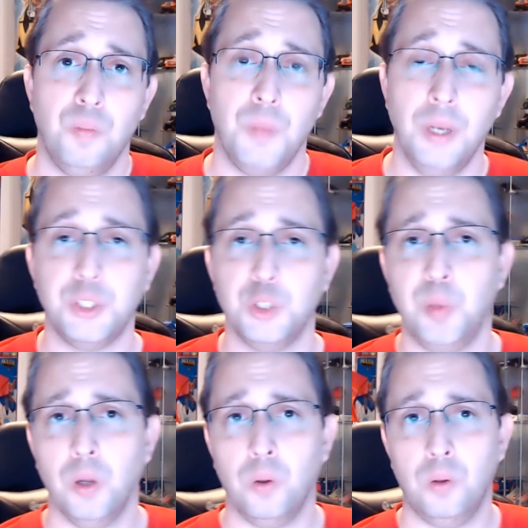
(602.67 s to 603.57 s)
And this is
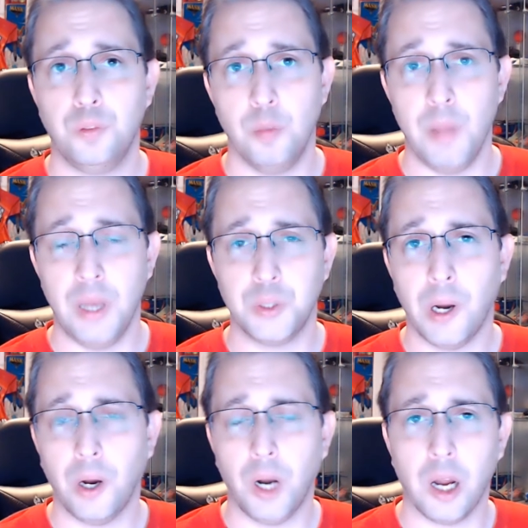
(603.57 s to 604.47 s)
Bill from
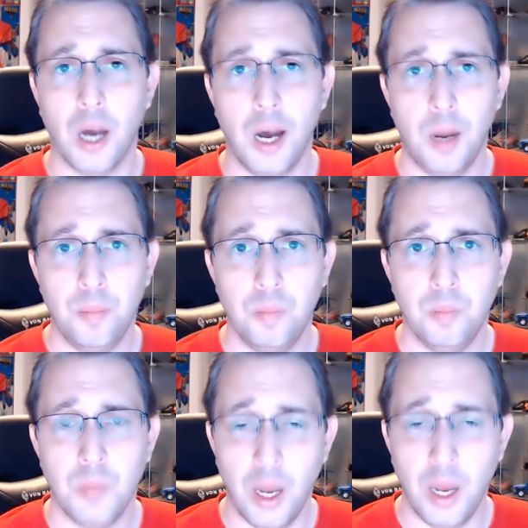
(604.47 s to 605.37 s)
Matt-Trakker.com,
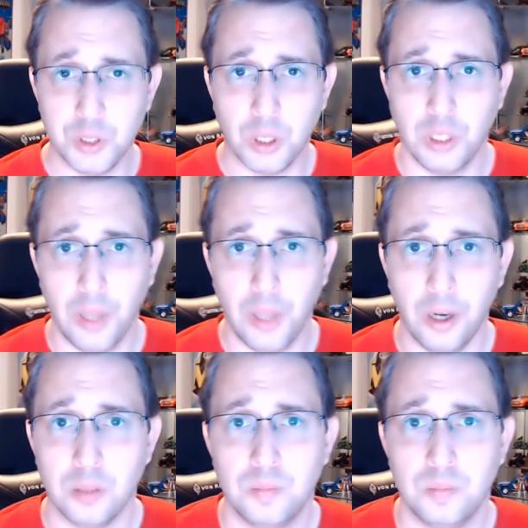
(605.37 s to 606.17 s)
and I'll talk to you later.